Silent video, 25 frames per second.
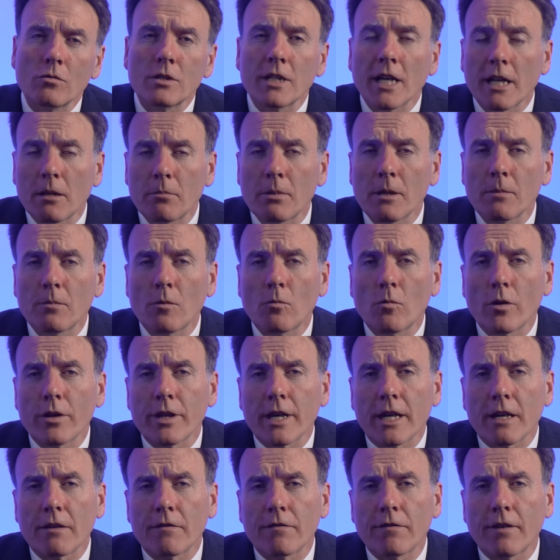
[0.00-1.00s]
Tell people where
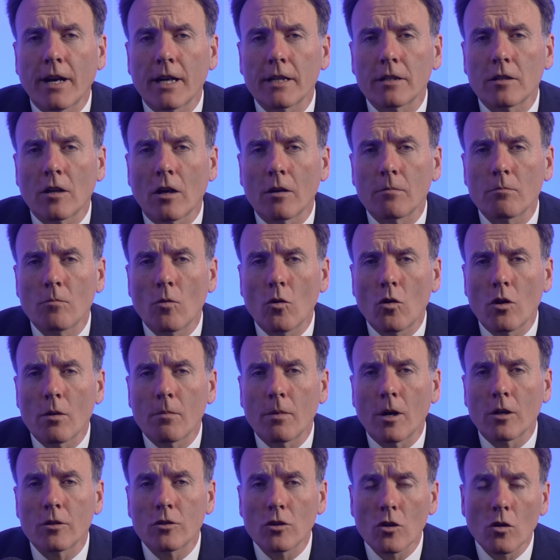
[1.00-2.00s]
they can find out more
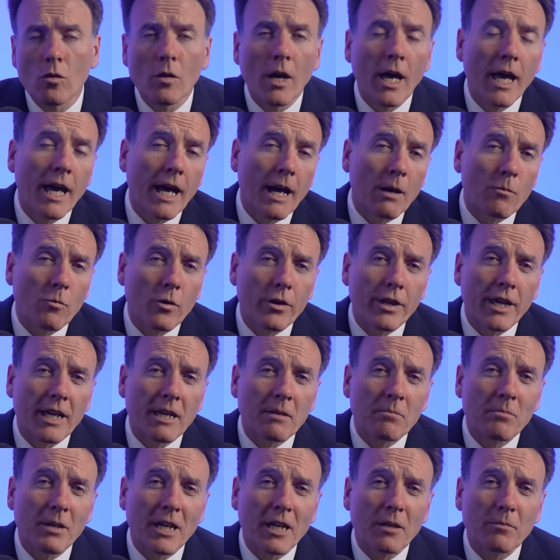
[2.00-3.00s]
about you and where they
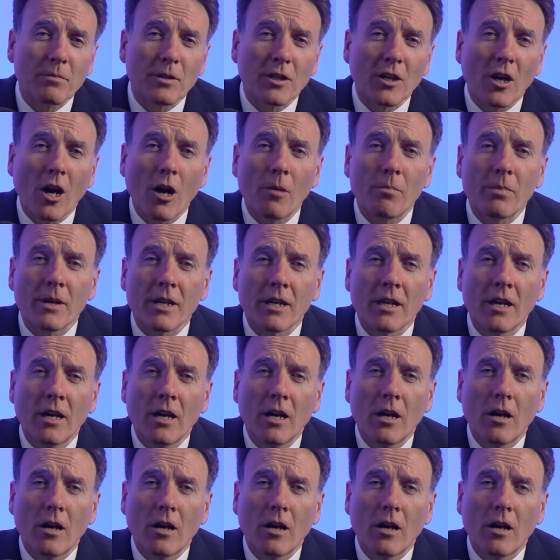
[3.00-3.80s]
can pick up a copy